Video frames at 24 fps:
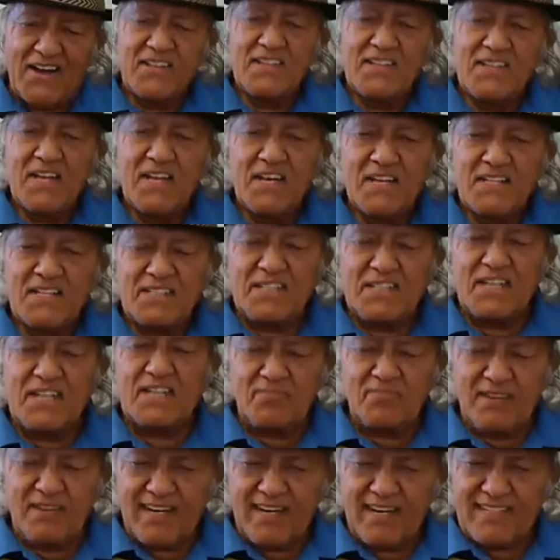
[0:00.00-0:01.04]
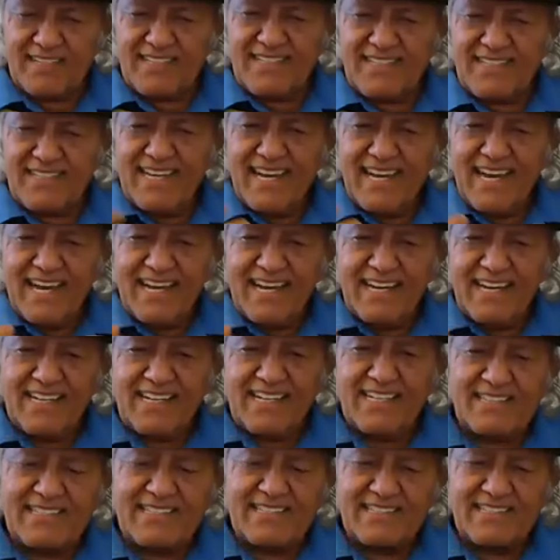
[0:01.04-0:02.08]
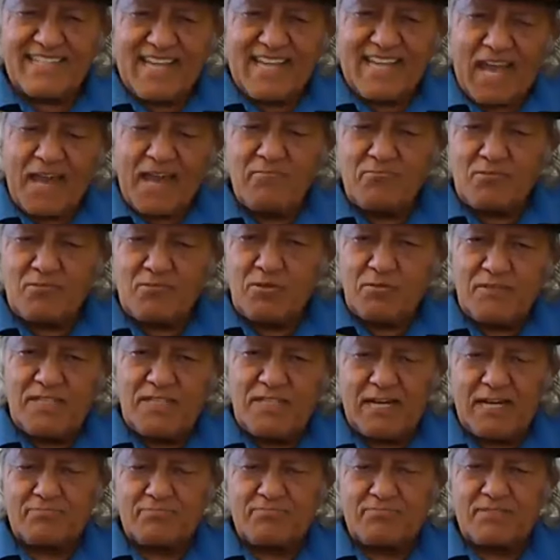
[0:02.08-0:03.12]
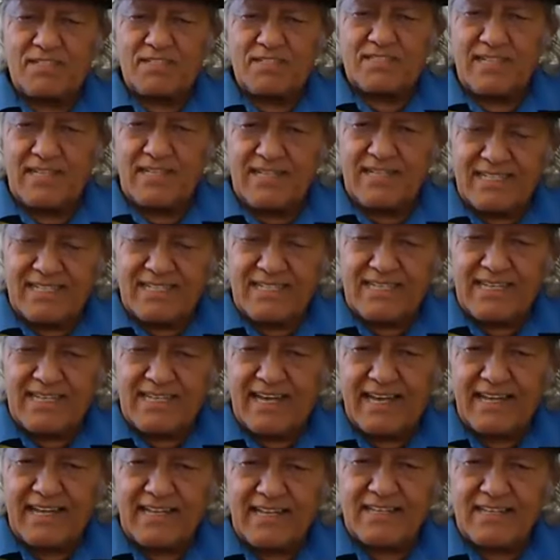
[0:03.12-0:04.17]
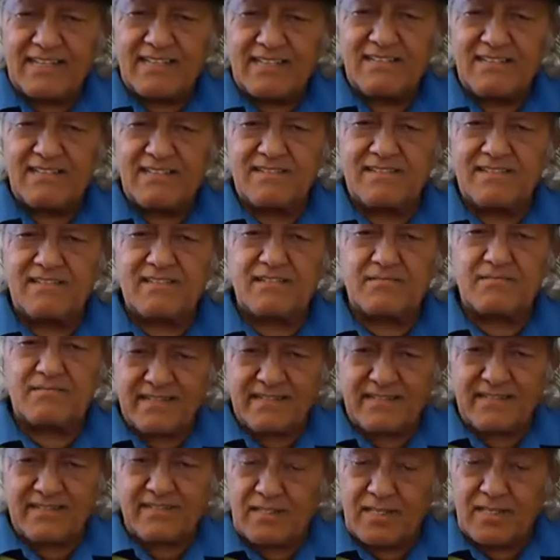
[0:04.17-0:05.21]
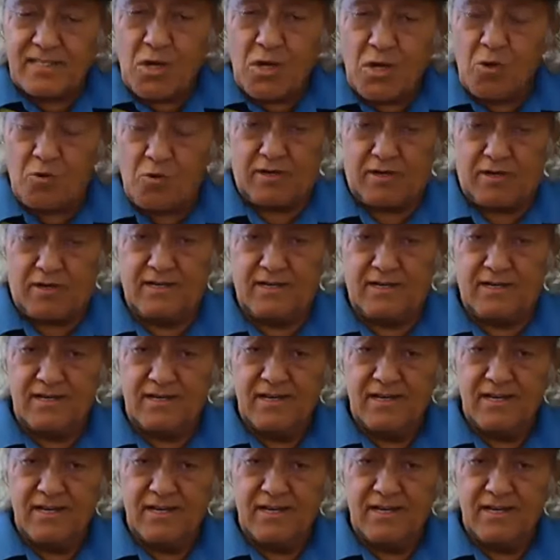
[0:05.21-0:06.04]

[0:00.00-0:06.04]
That's why it came to me after 39 years practicing yoga.